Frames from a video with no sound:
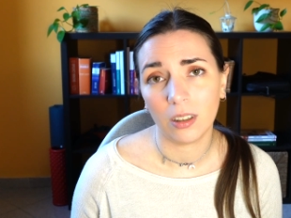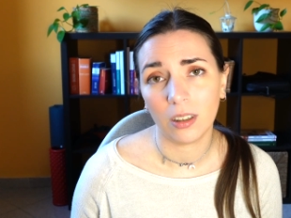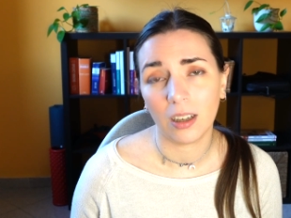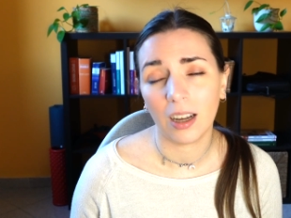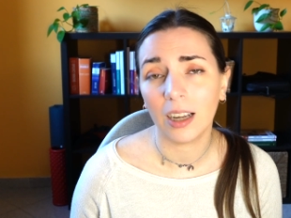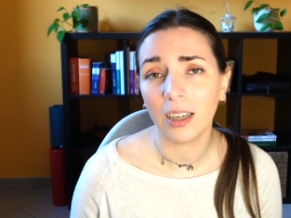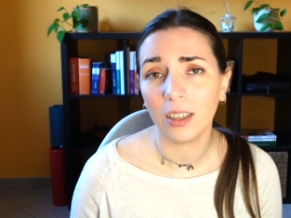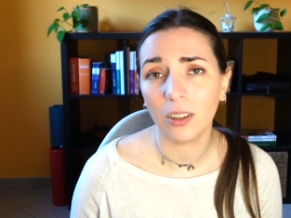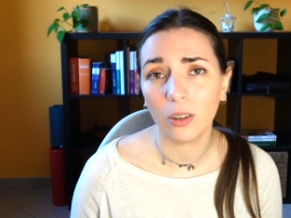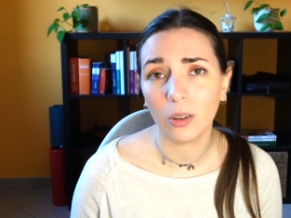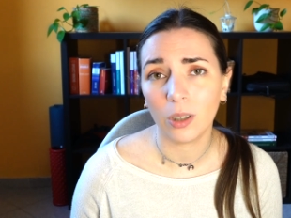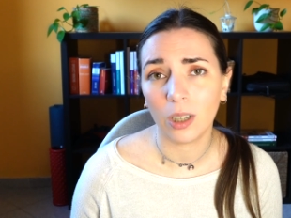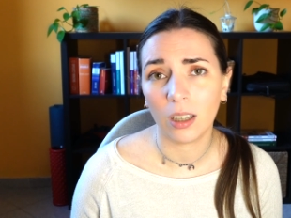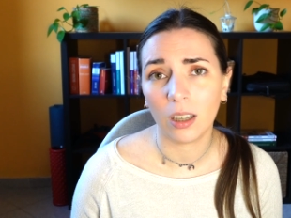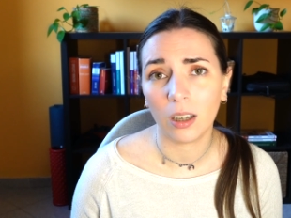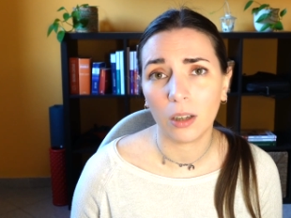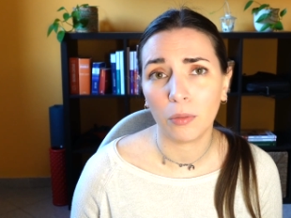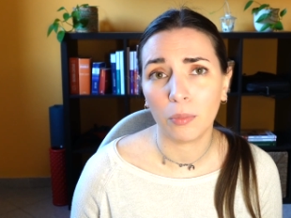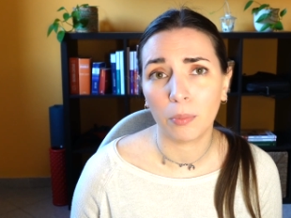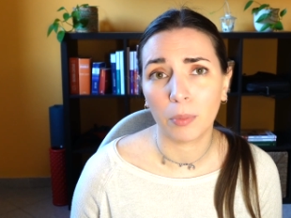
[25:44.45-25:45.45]
I know a
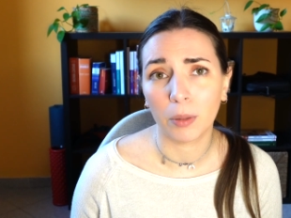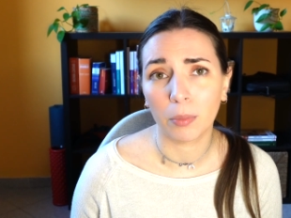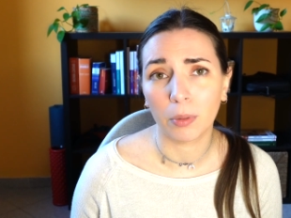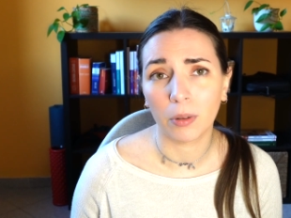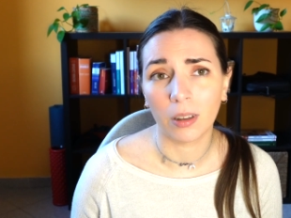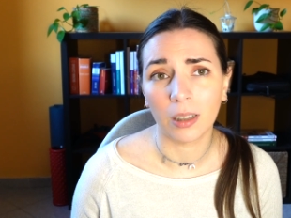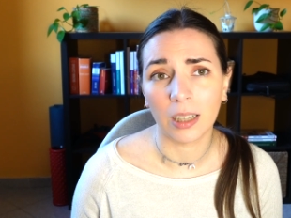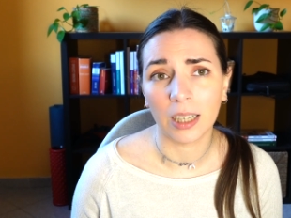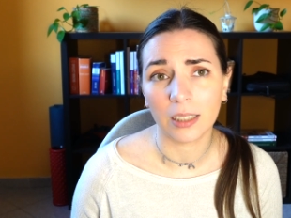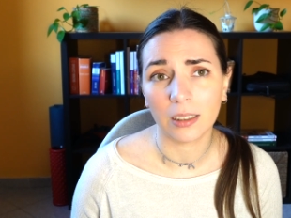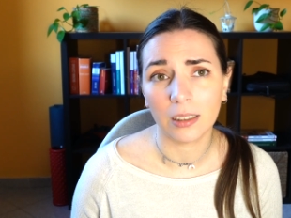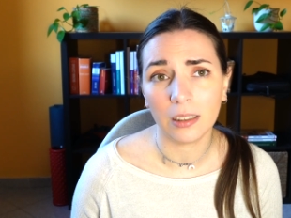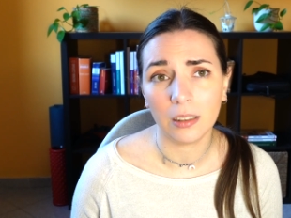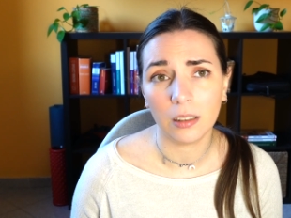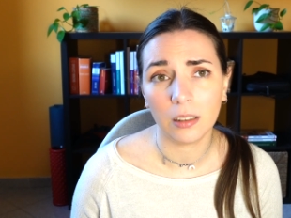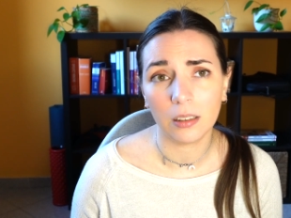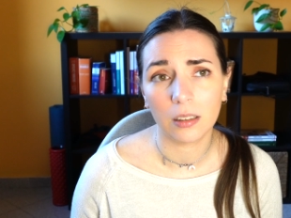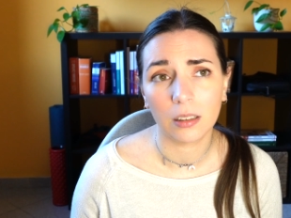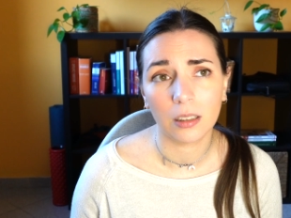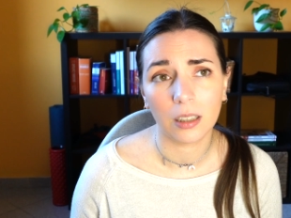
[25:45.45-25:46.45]
lot of people liked
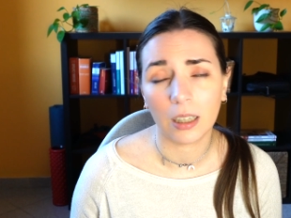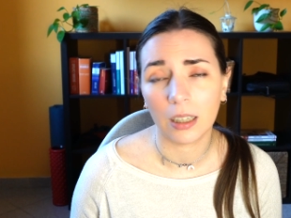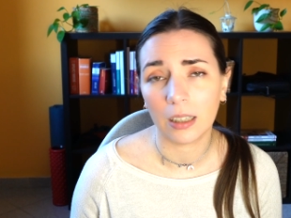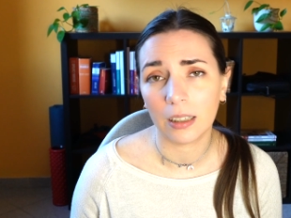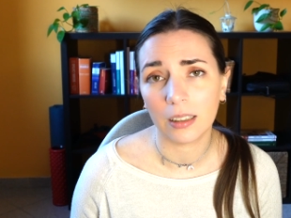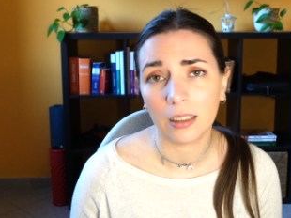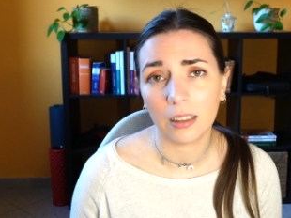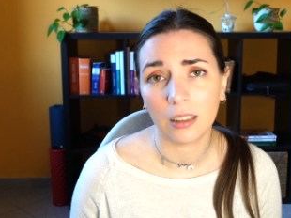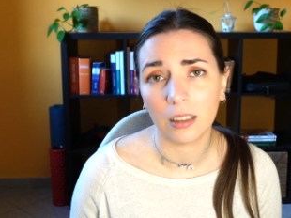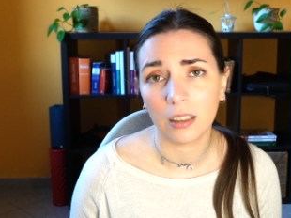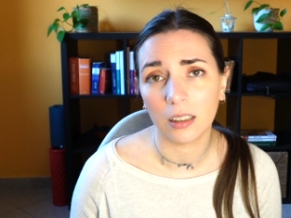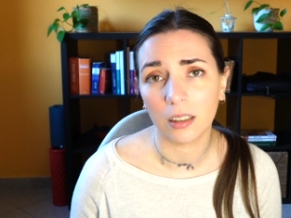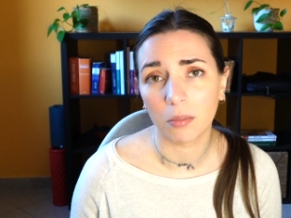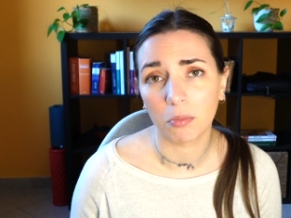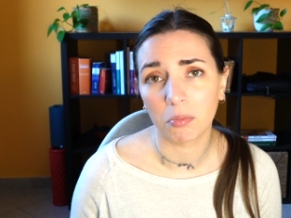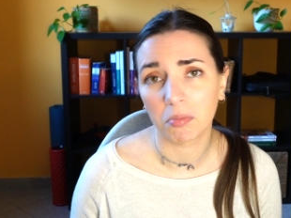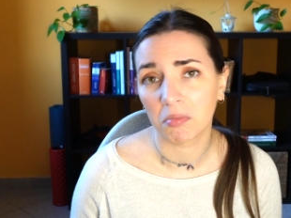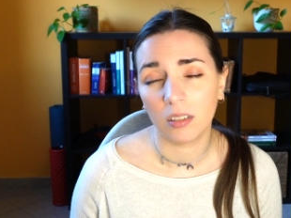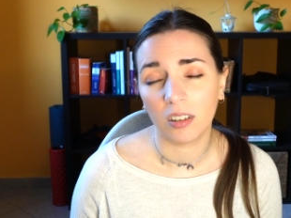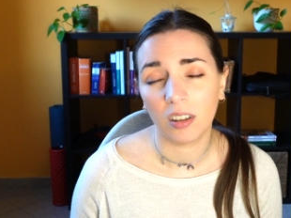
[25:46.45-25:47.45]
it. I
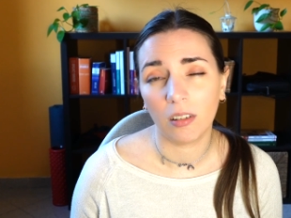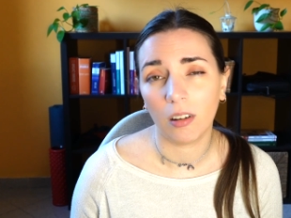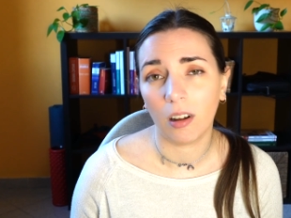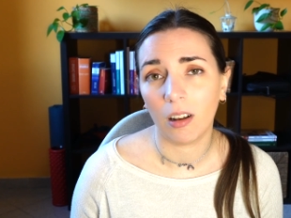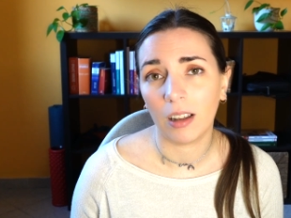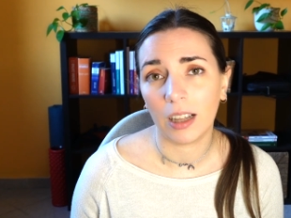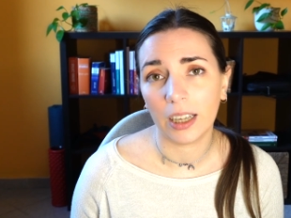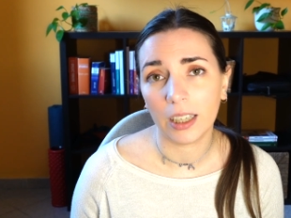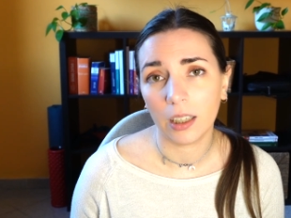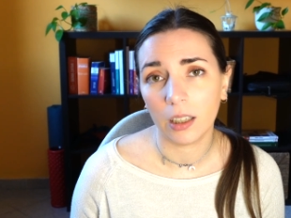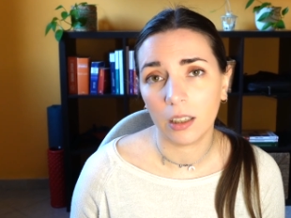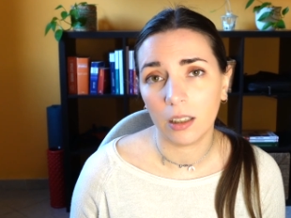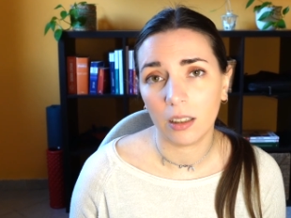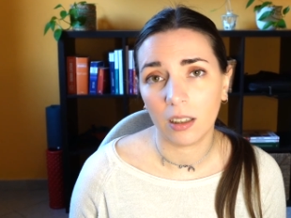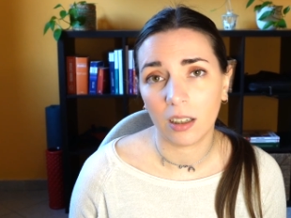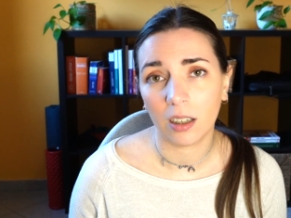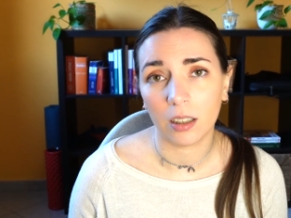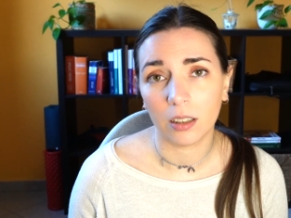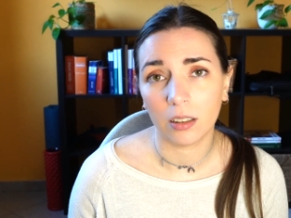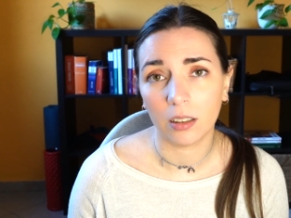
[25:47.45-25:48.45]
did not like it.
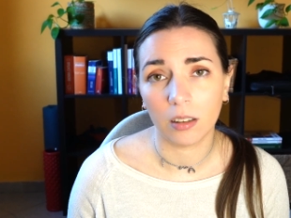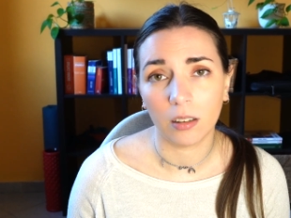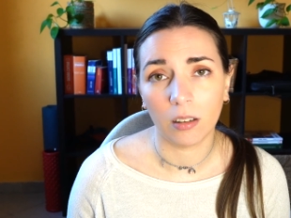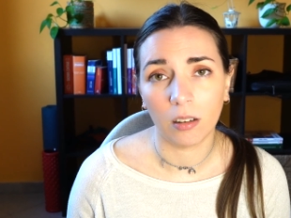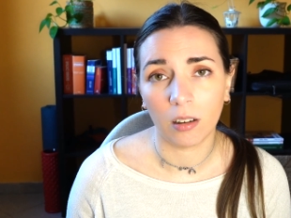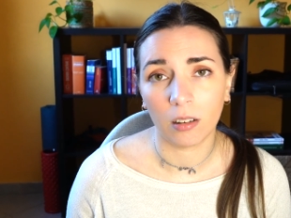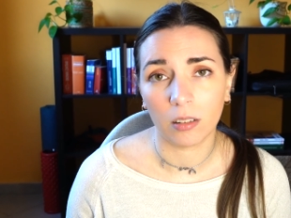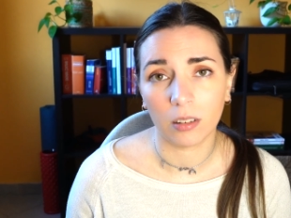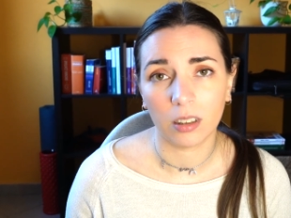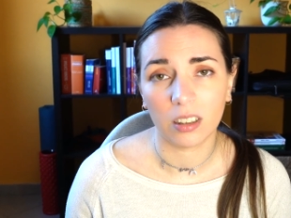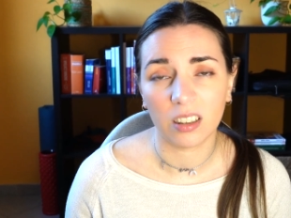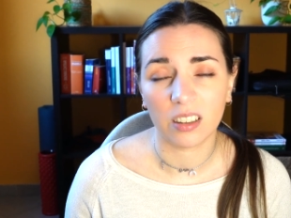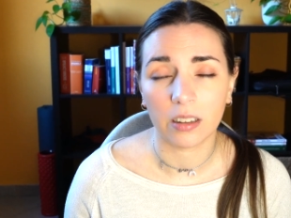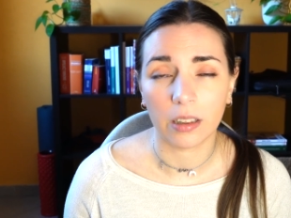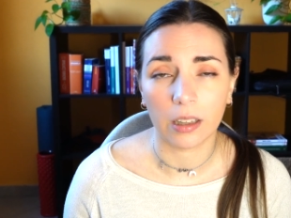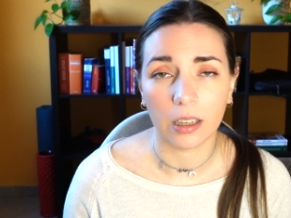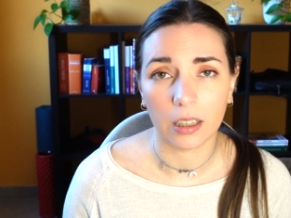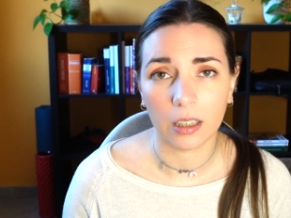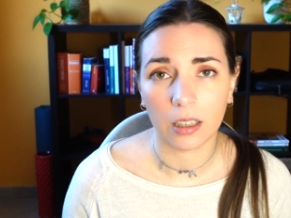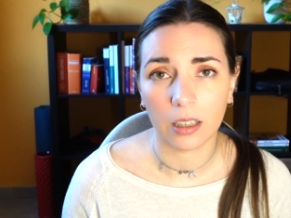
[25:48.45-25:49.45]
I did not
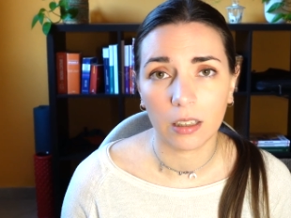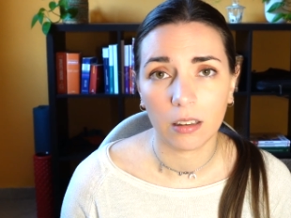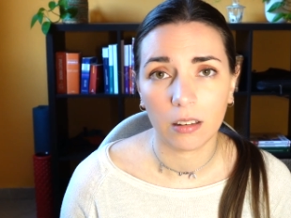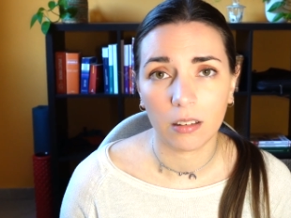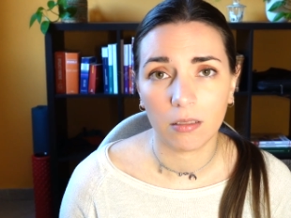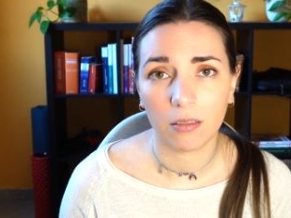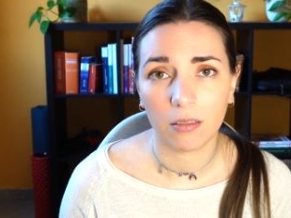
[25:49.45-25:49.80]
dislike it.